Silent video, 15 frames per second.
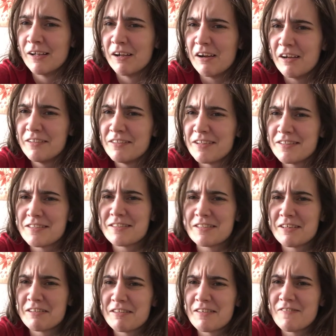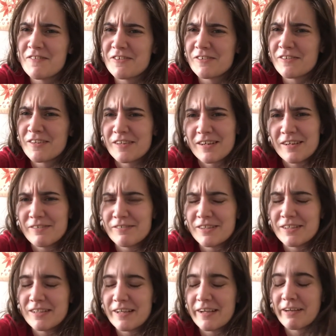unnecessarily vulgar, I
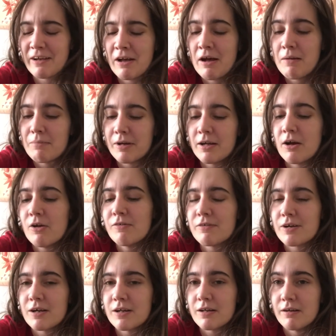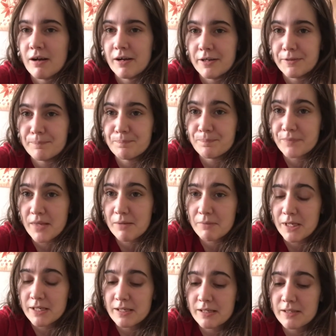feel like. But overall, I'm
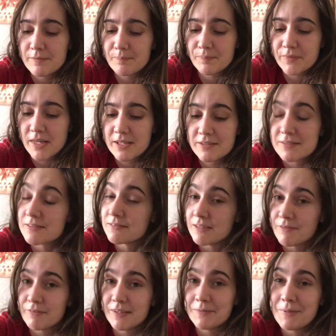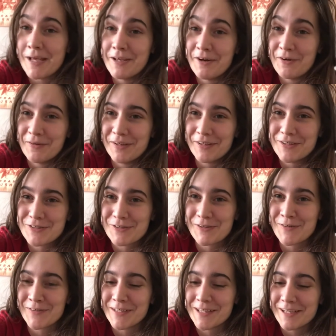liking it. It's definitely been a really
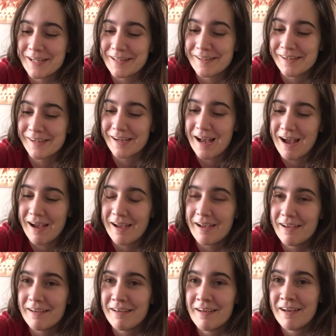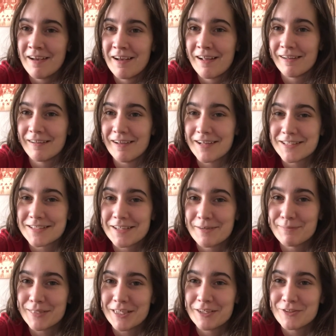short read. I think I last
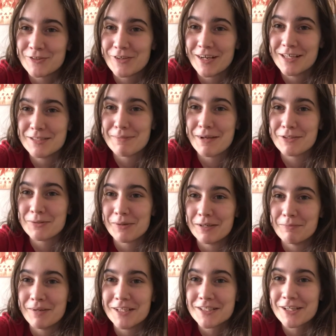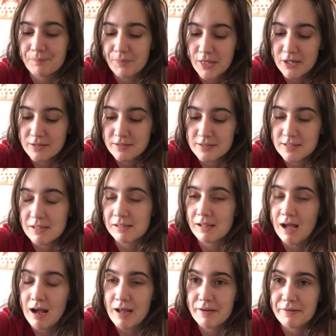updated you guys about 20 minutes ago. There's a
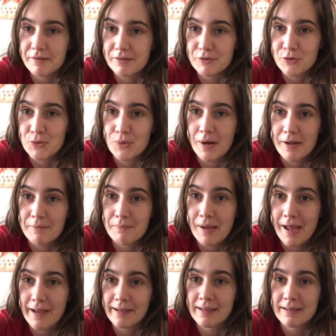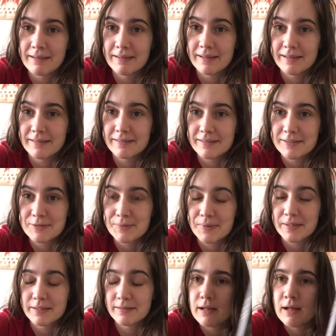lot to unpack in this one.